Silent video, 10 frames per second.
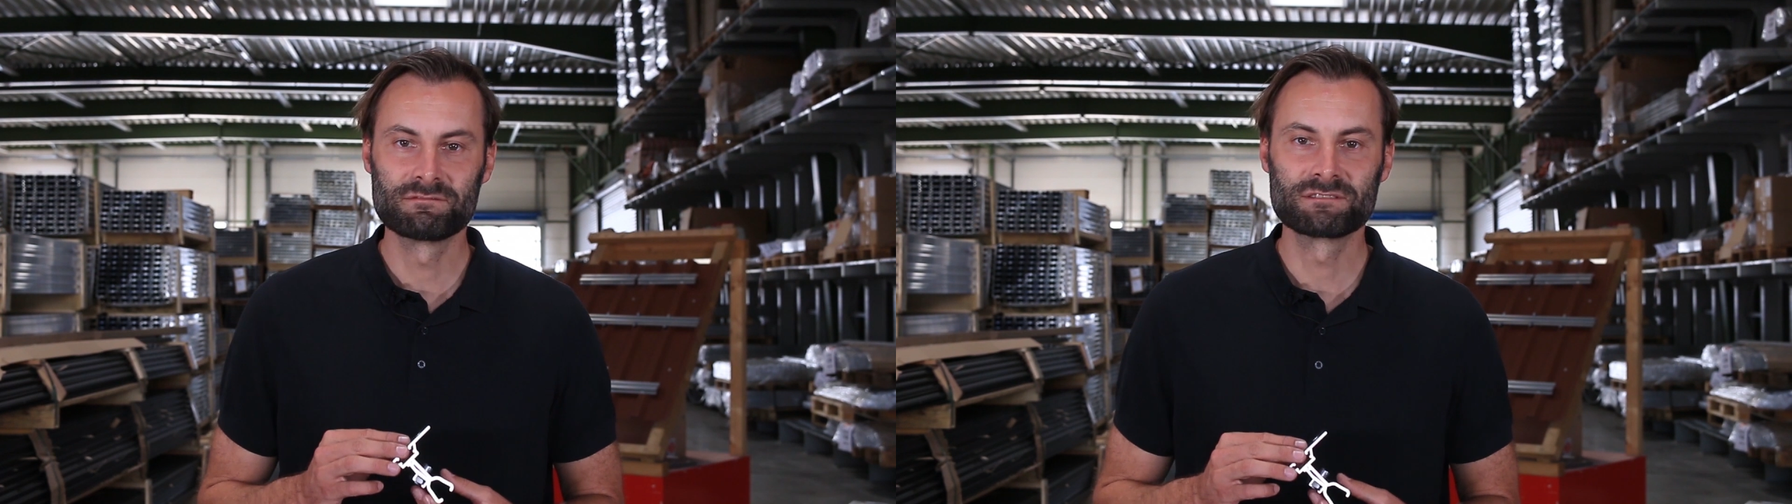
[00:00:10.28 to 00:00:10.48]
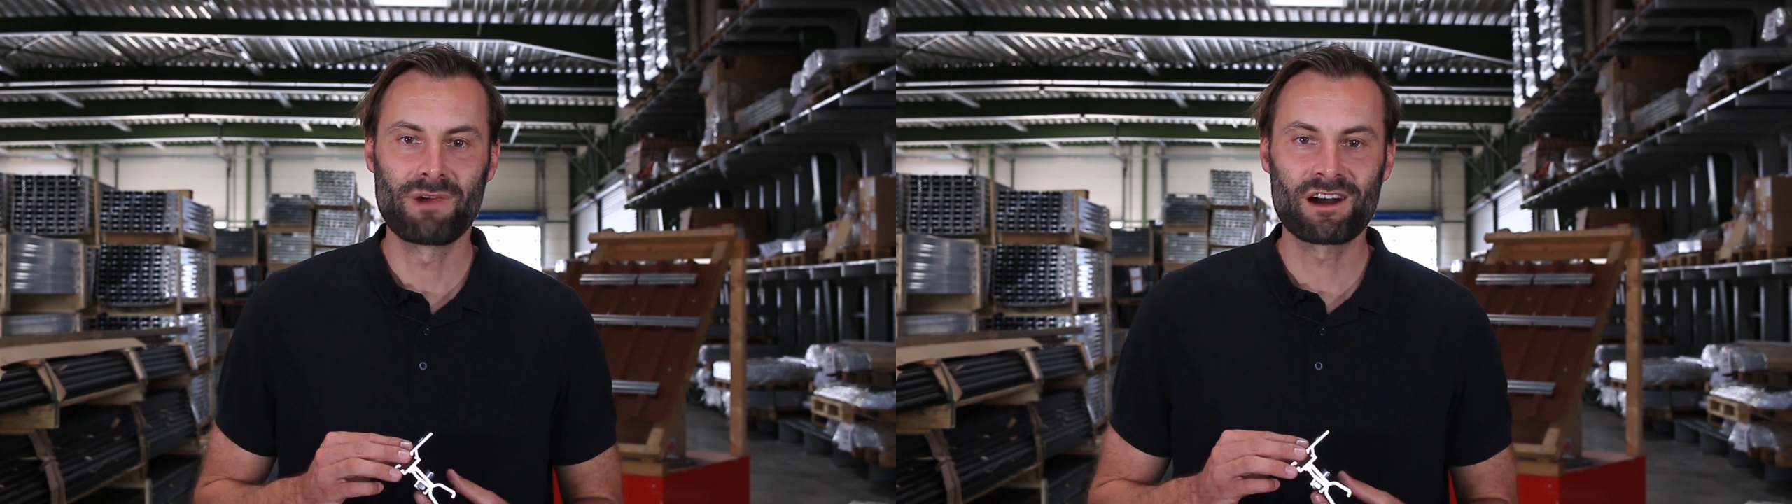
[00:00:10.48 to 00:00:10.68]

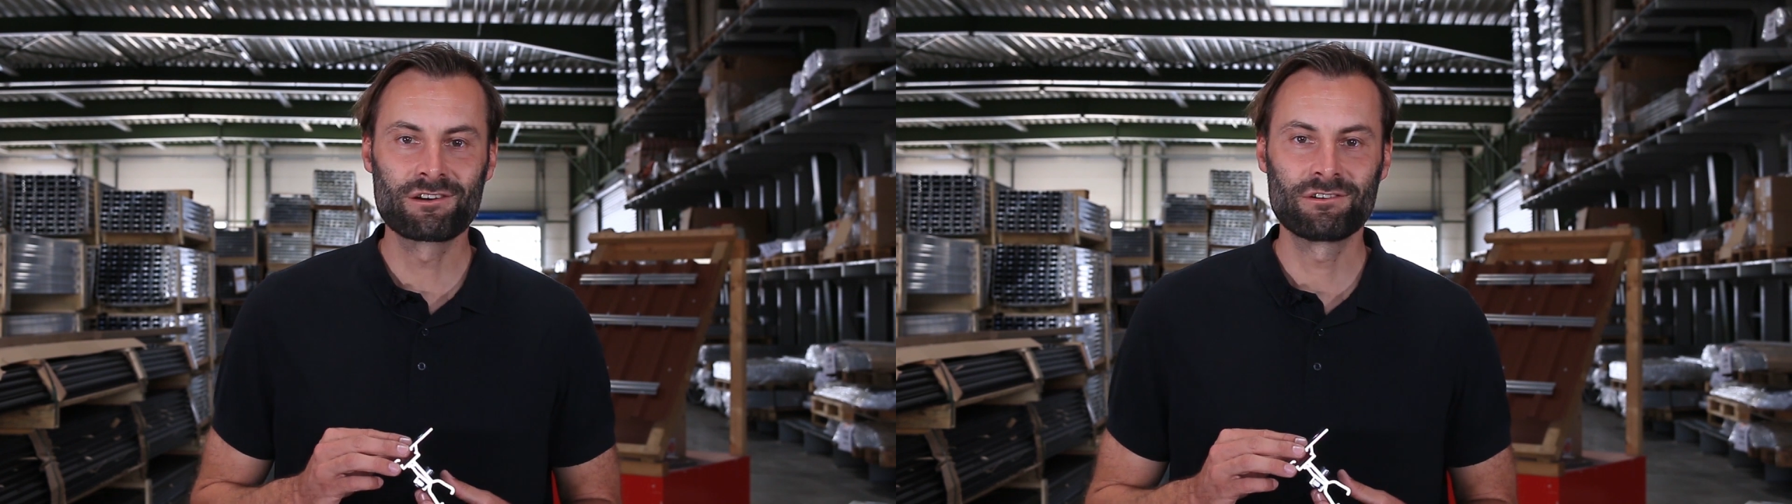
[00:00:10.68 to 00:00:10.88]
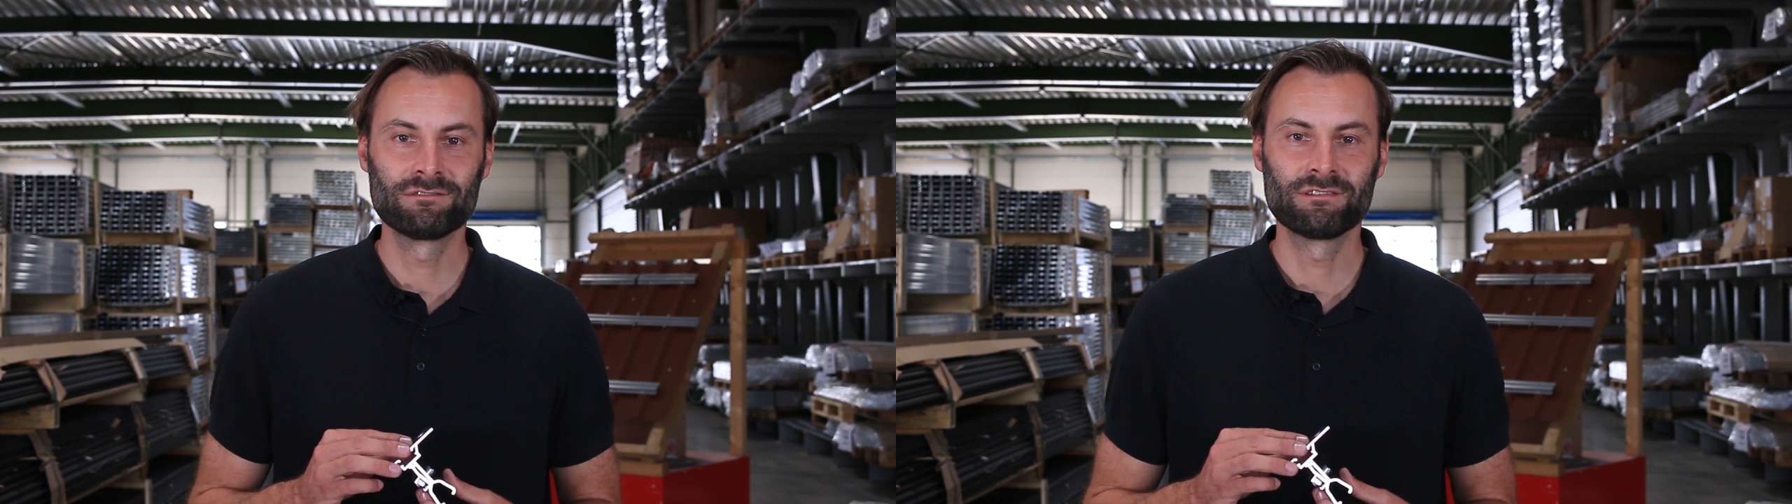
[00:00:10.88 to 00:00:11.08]
name is
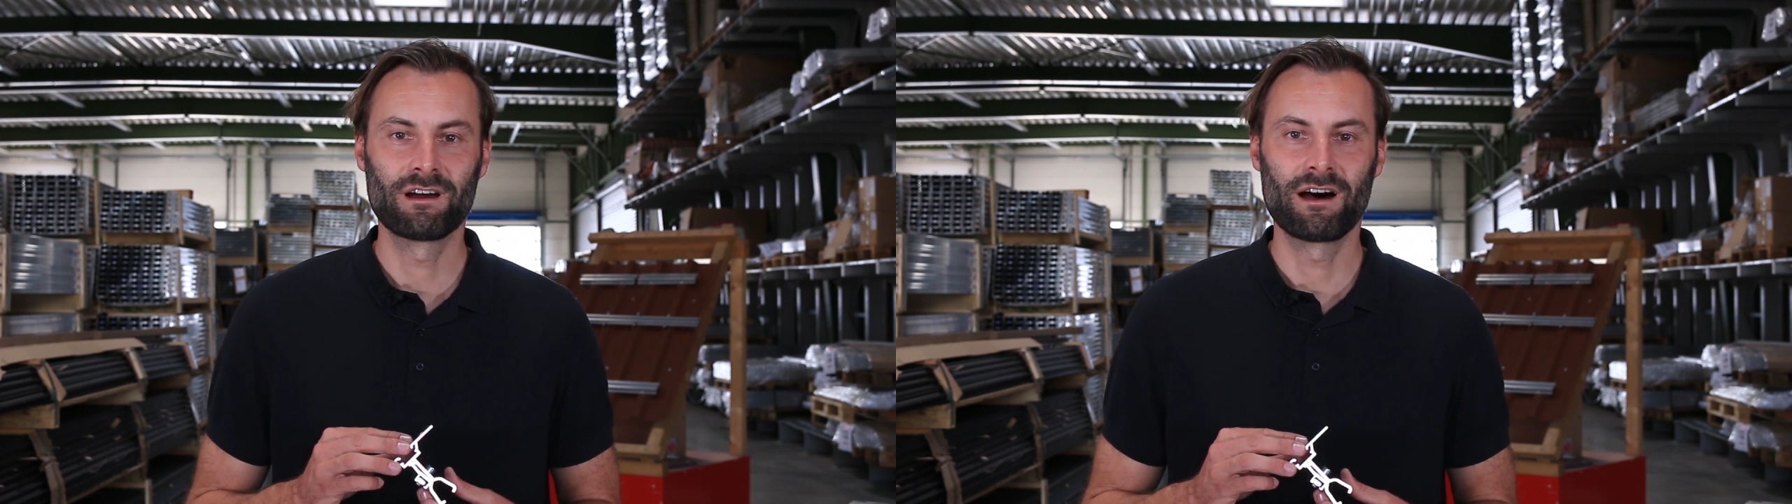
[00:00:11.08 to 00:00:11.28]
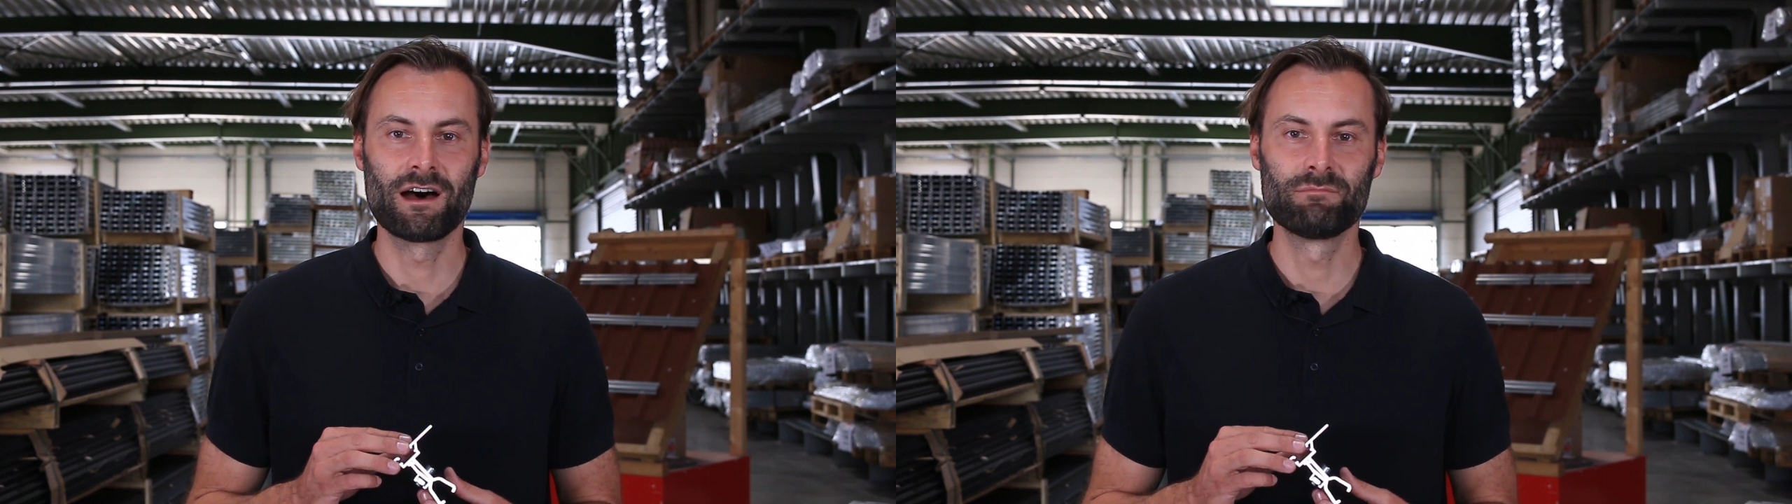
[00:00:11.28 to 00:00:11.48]
Marco.
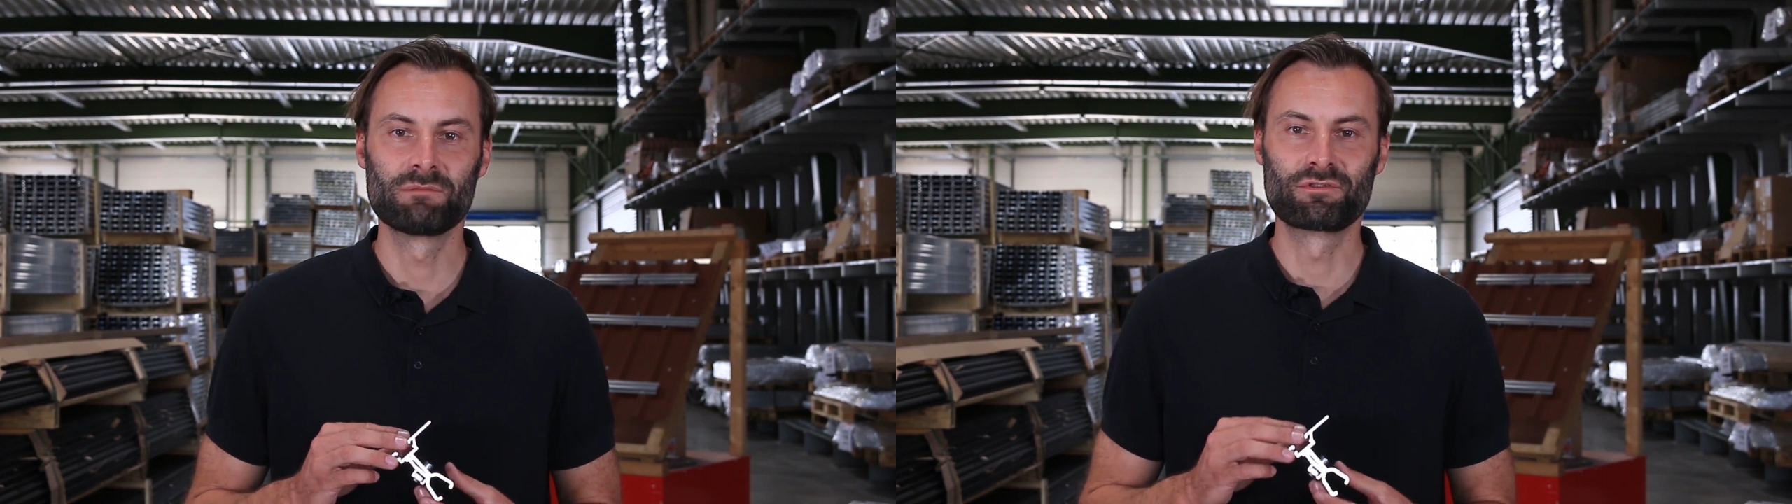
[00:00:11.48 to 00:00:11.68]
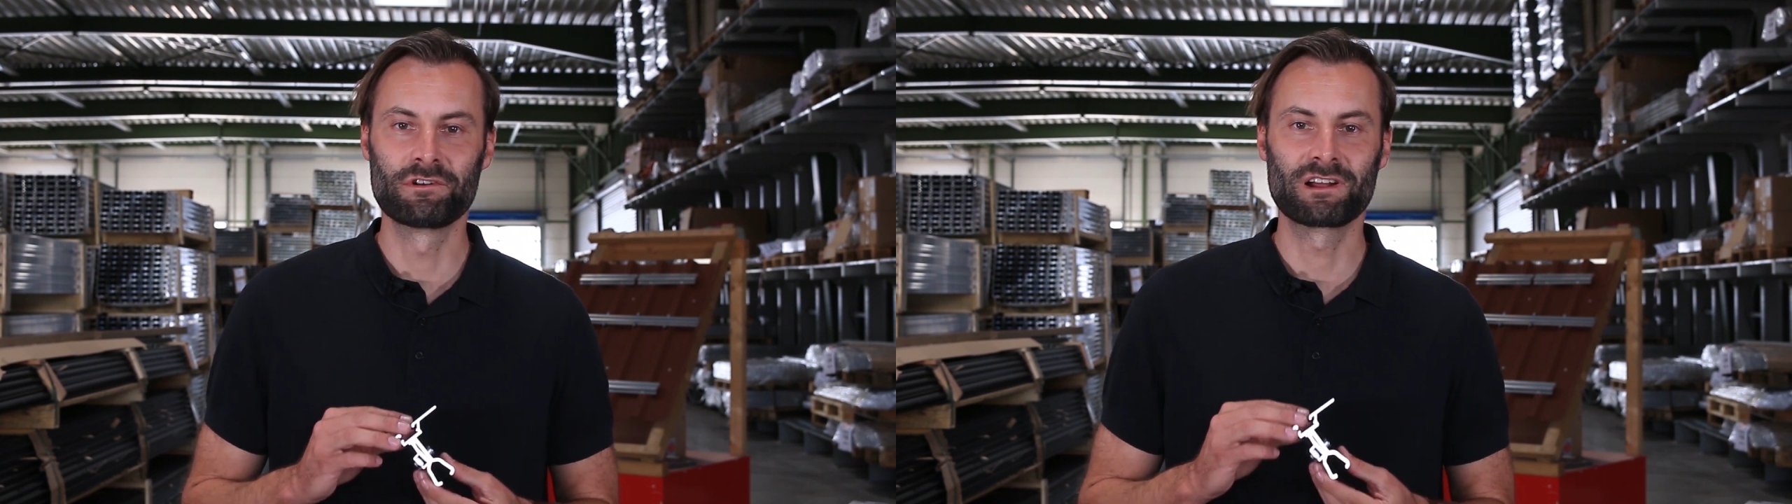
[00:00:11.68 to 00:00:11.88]
I'm
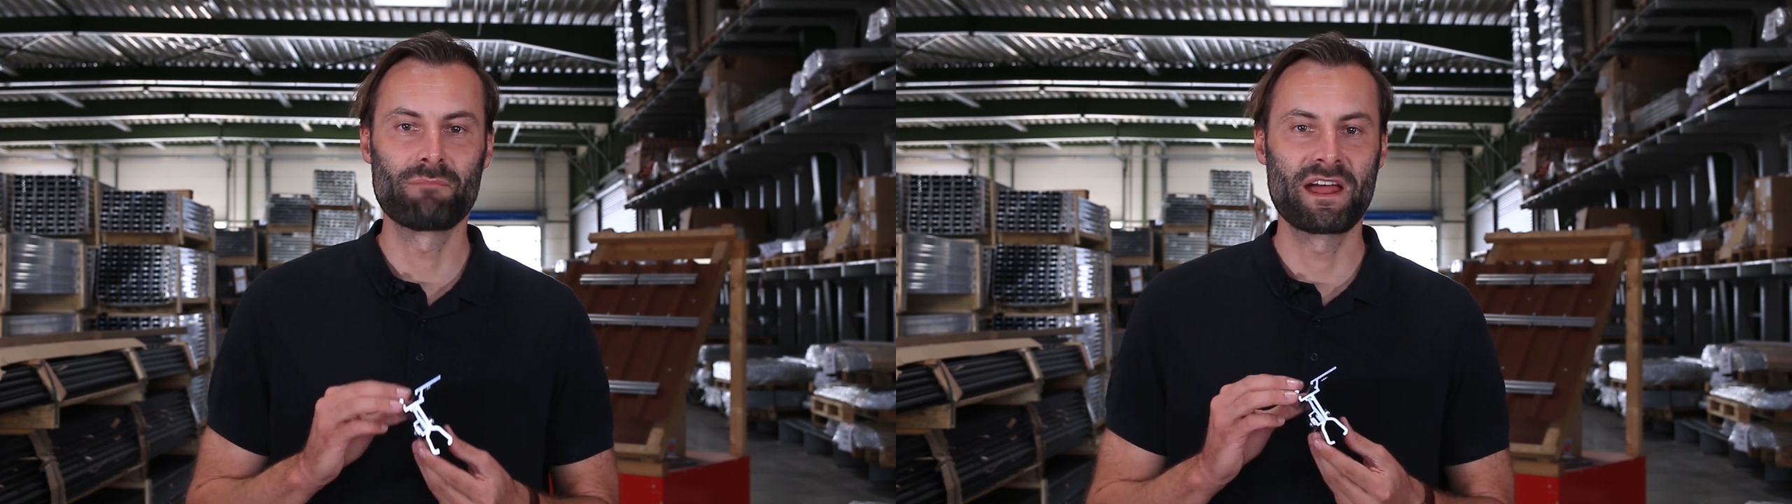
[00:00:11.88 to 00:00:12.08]
the product